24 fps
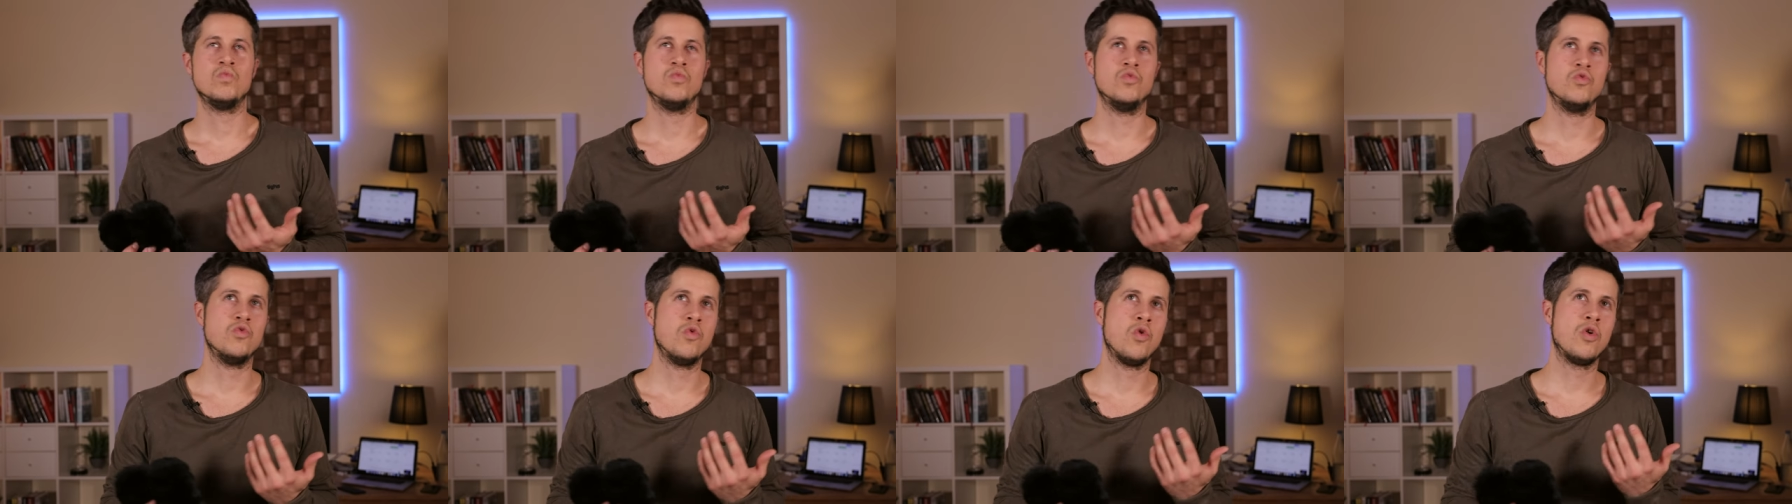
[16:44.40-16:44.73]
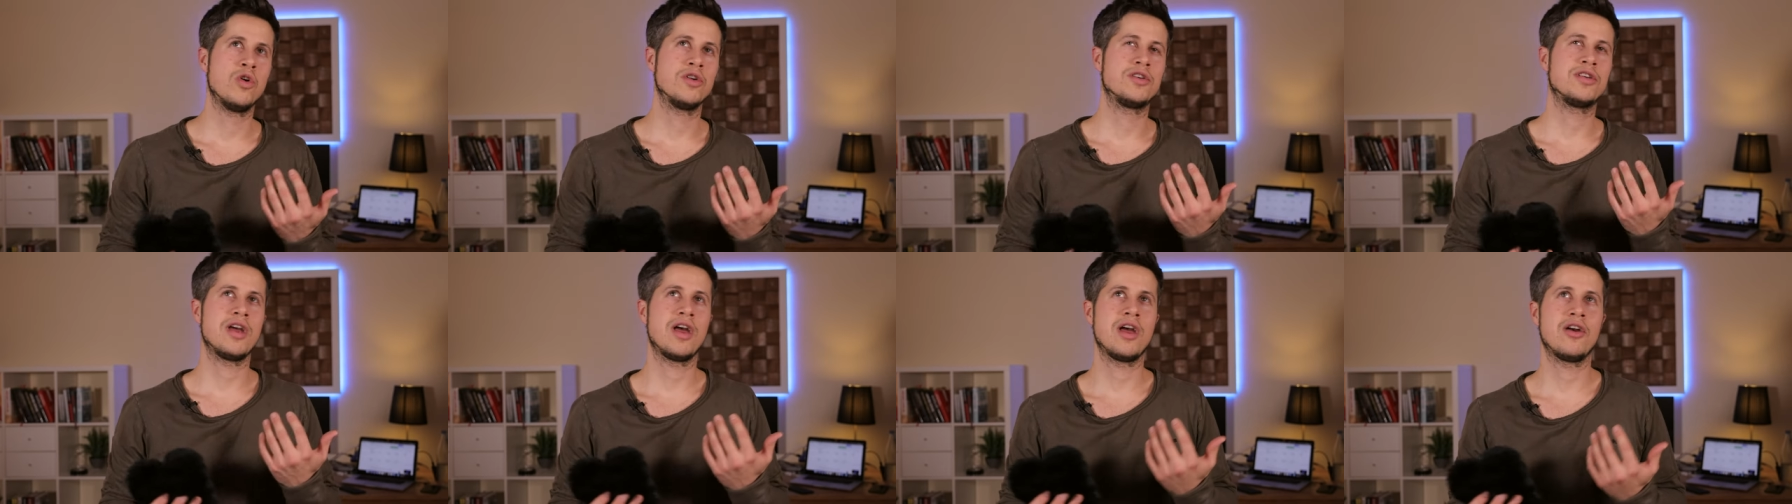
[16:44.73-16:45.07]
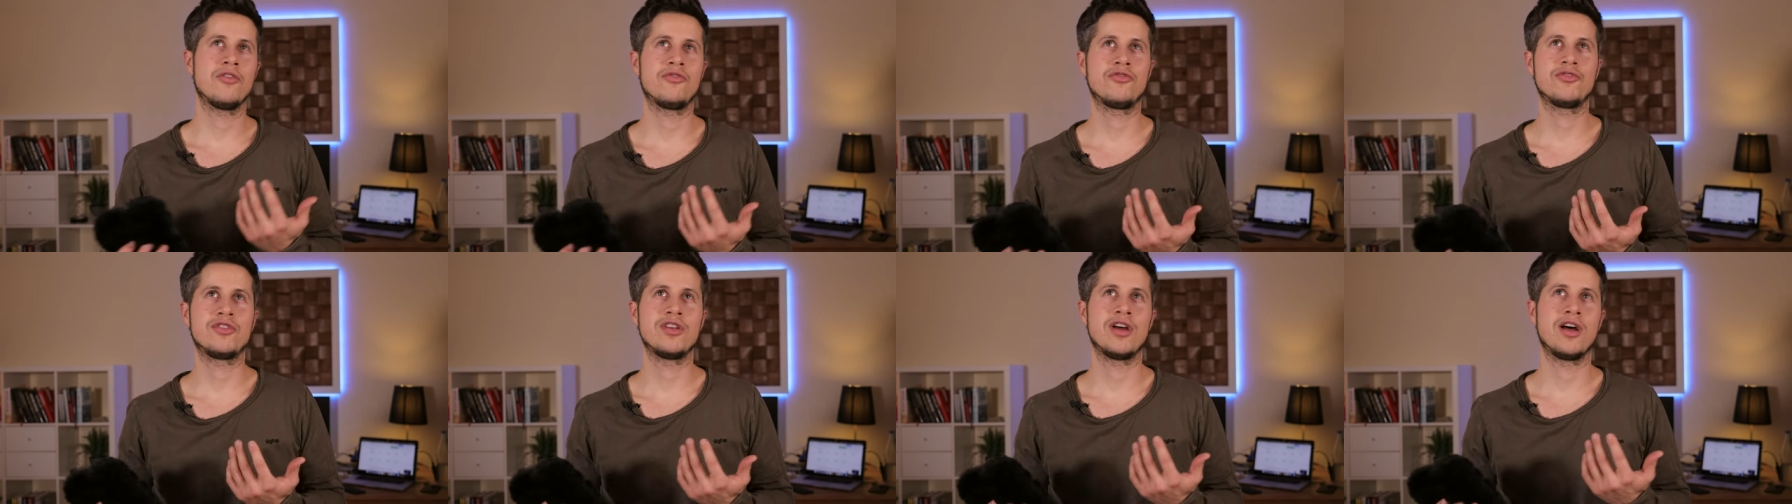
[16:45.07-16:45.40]
would
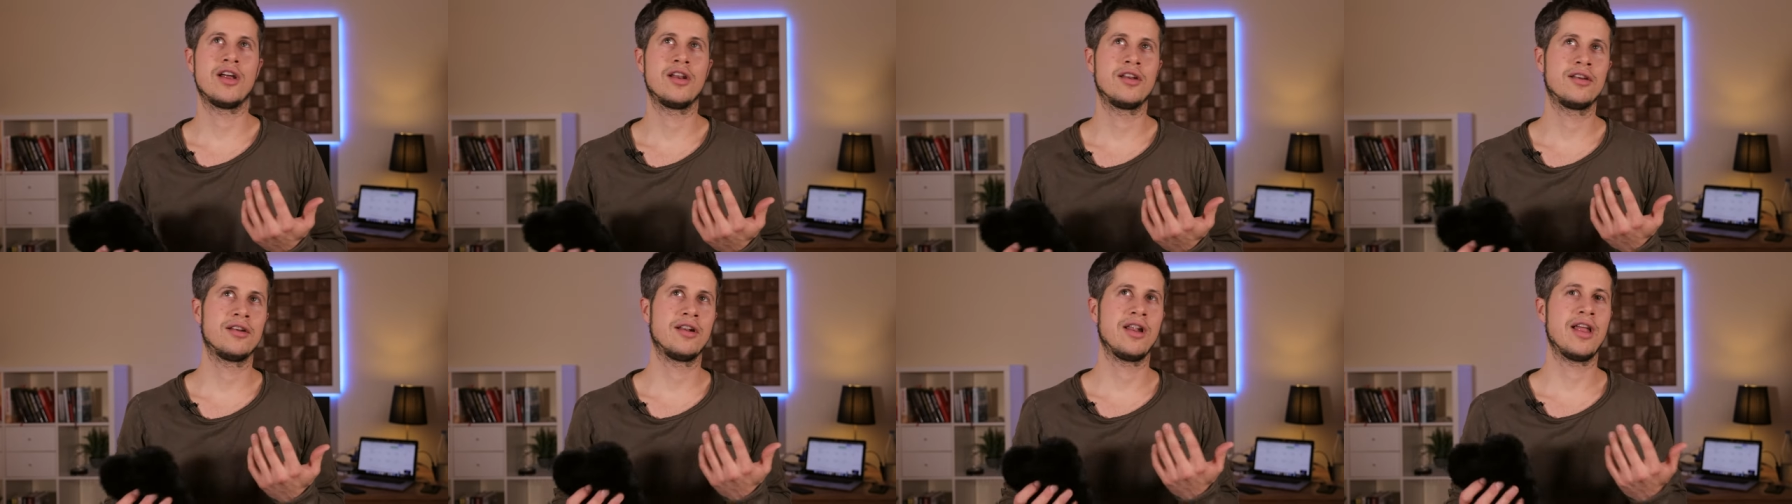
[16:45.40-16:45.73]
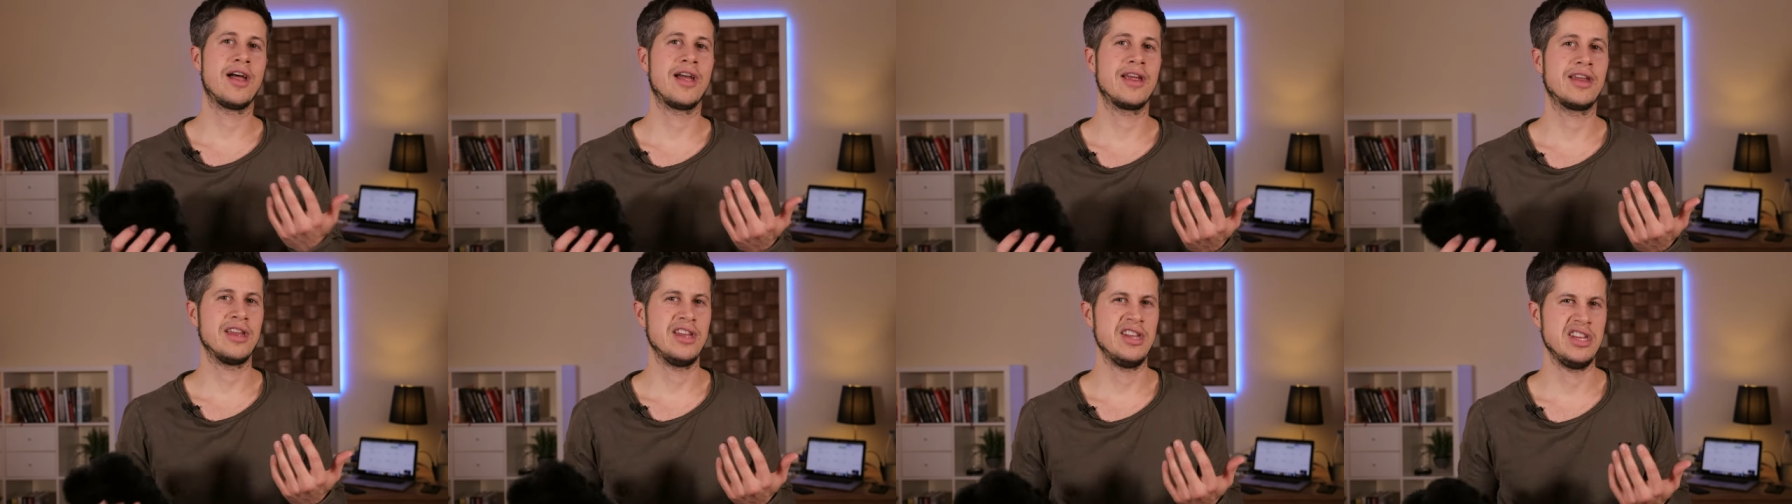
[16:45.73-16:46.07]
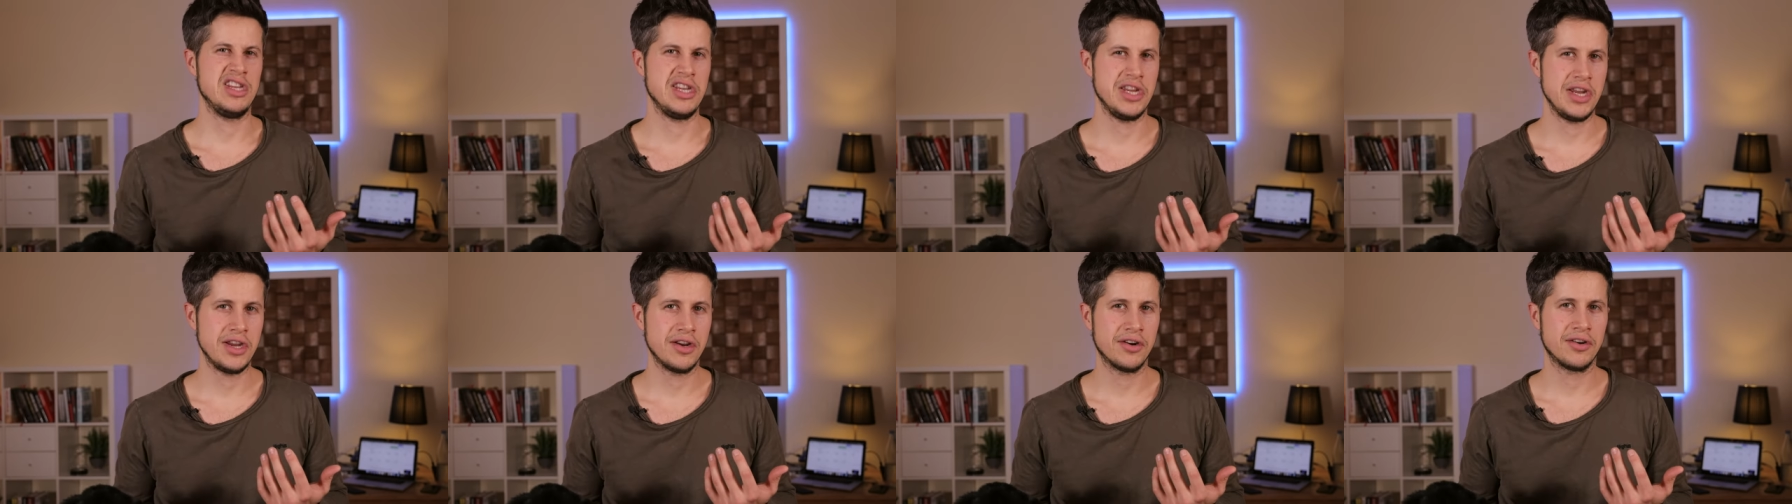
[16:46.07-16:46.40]
have done like
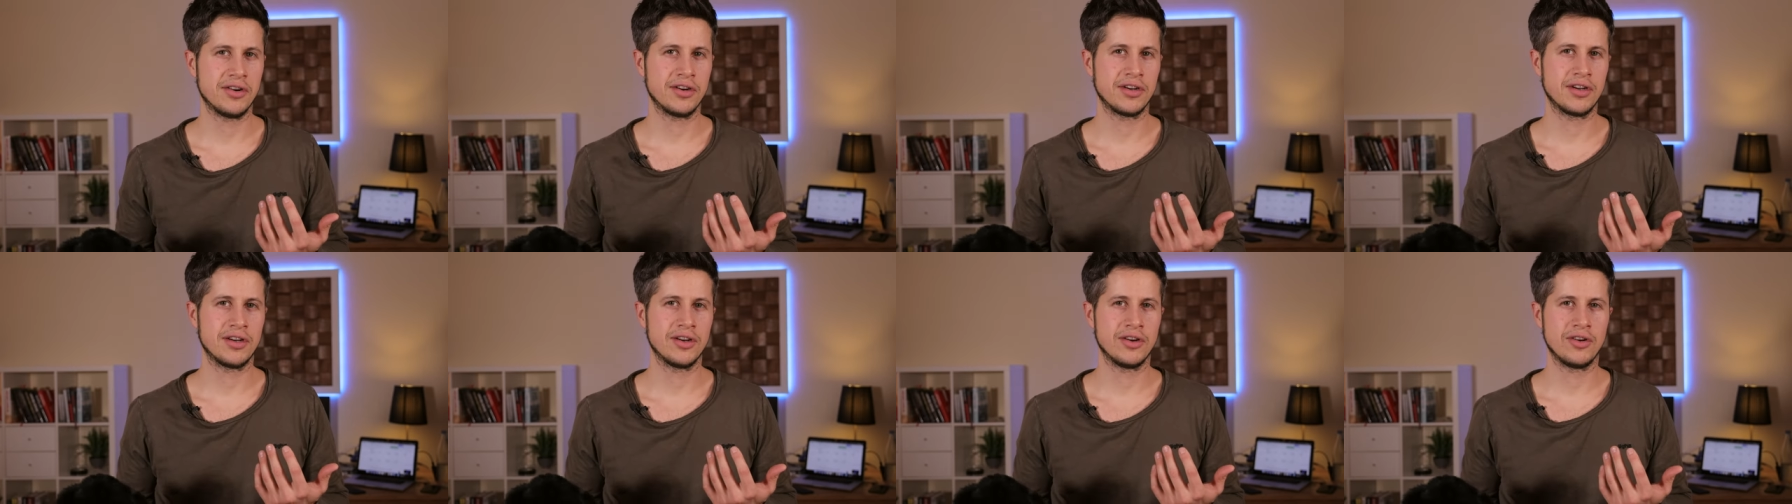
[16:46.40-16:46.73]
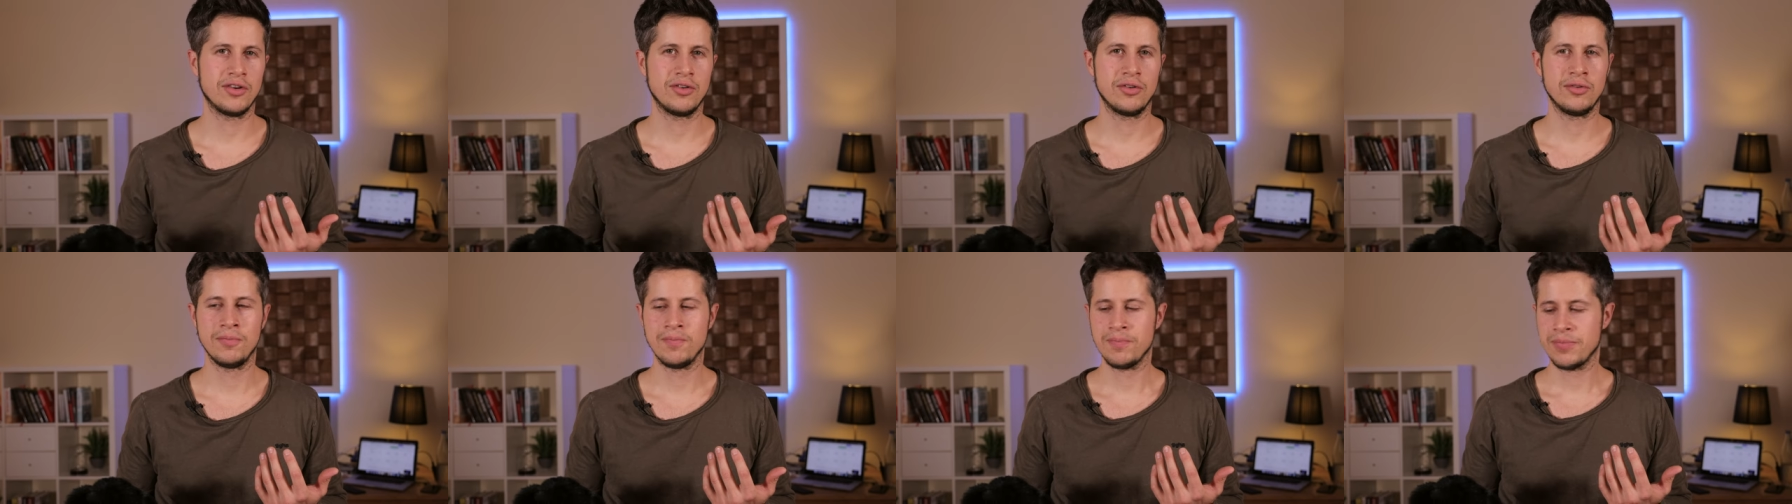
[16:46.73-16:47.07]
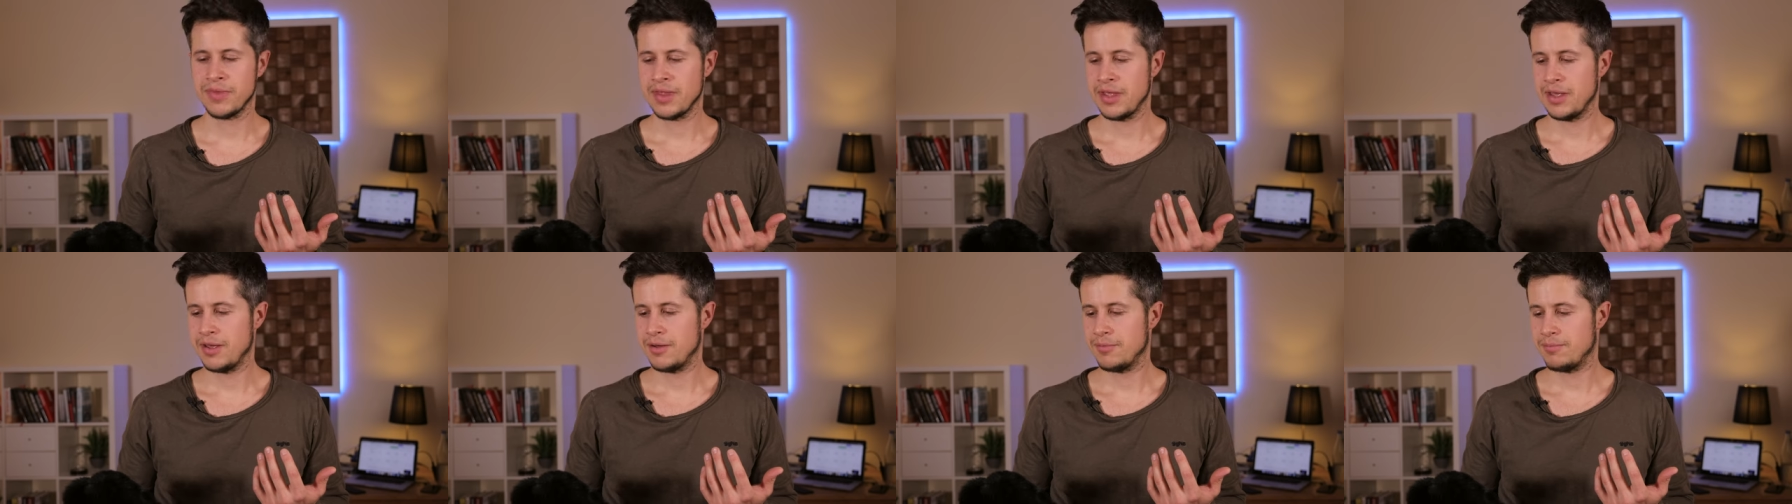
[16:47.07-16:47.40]
a year ago,
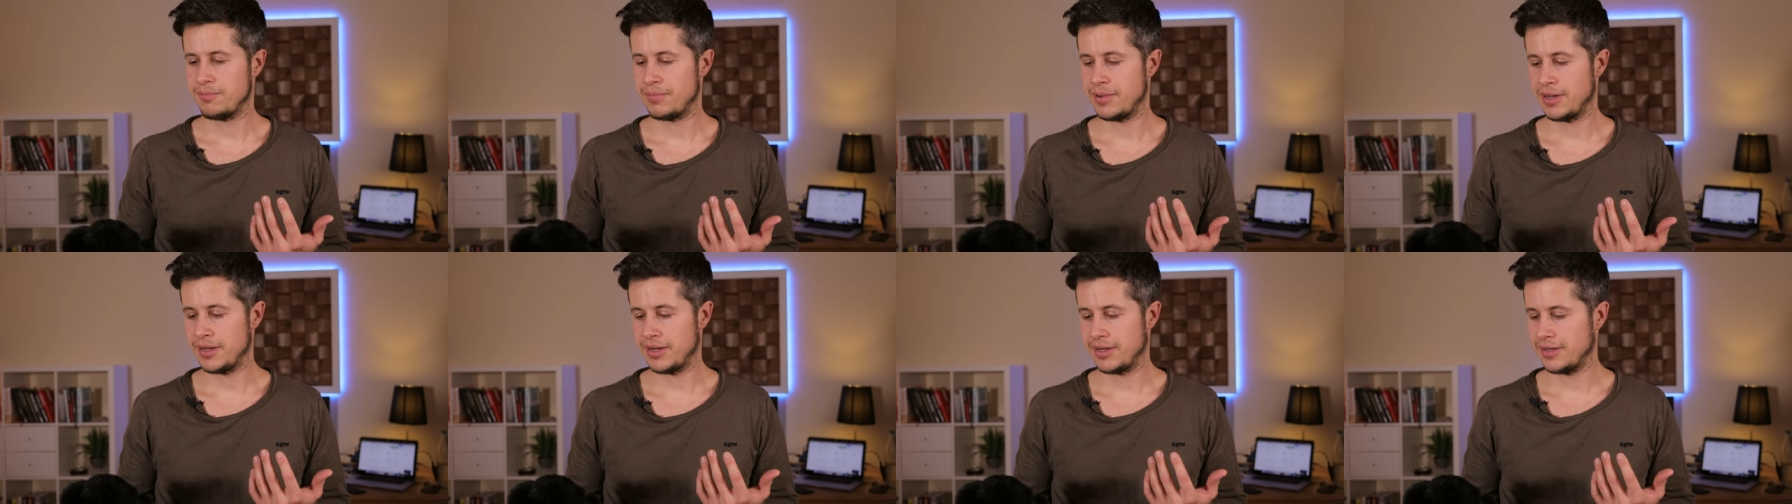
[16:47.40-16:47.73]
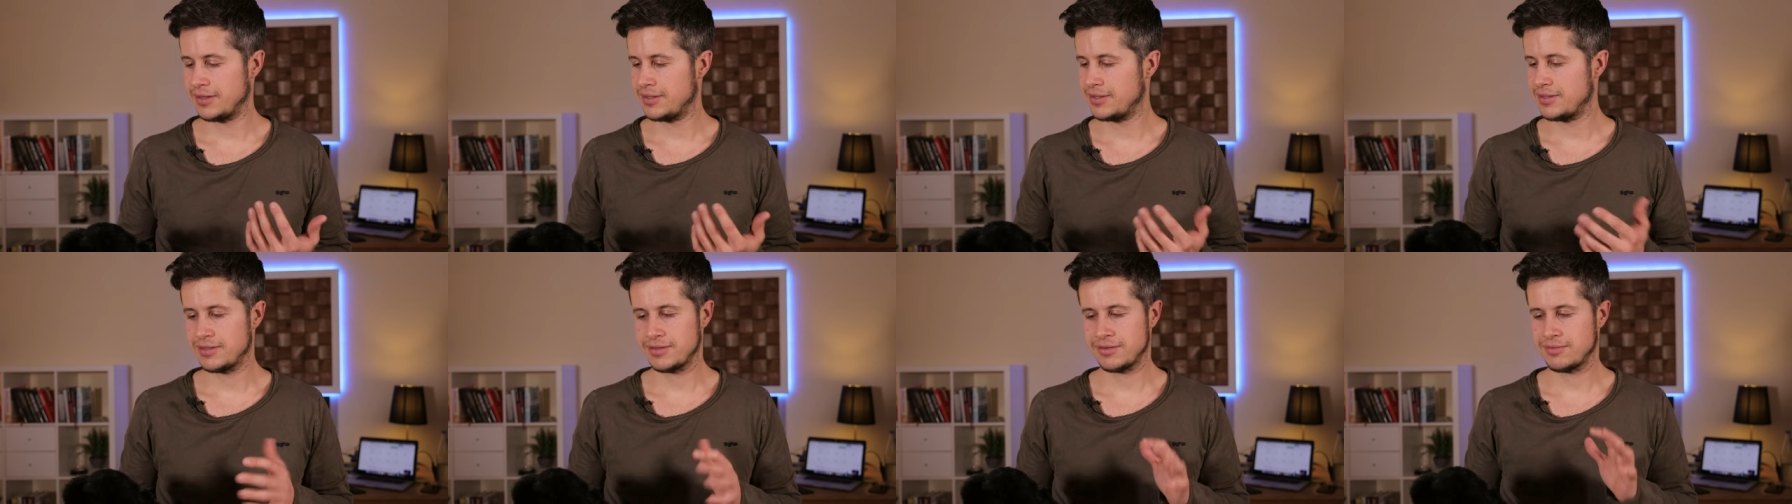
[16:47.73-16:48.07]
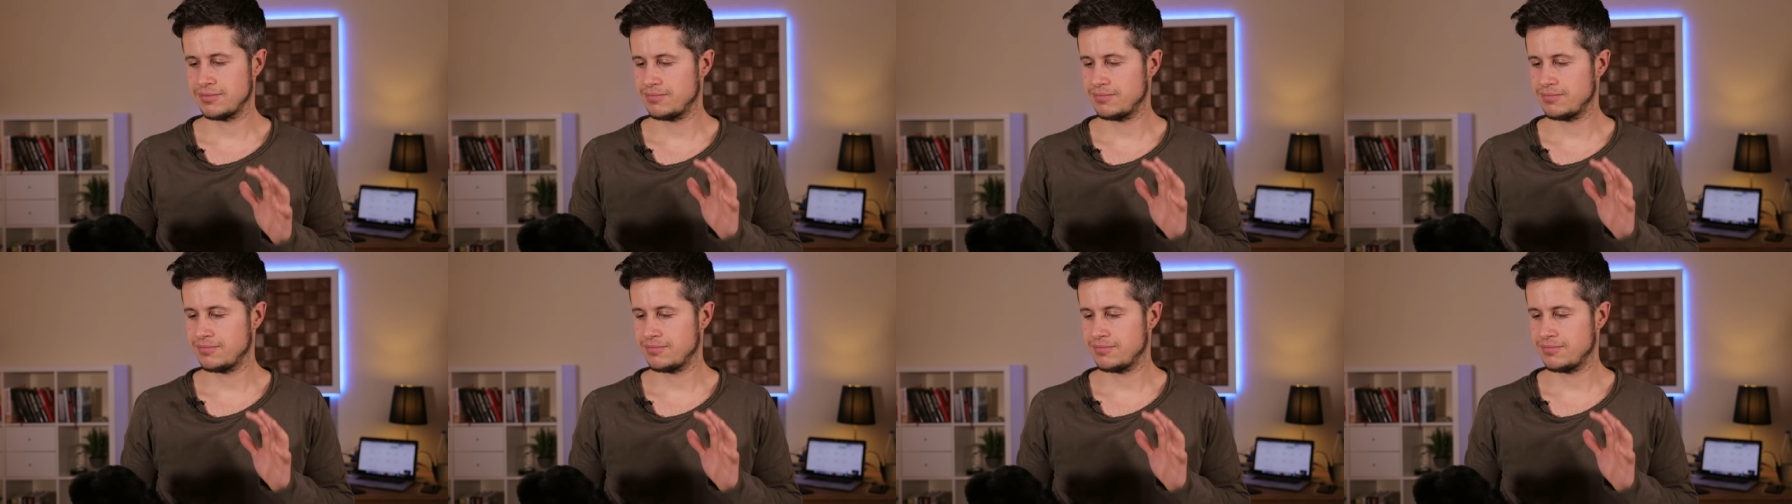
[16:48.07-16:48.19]
but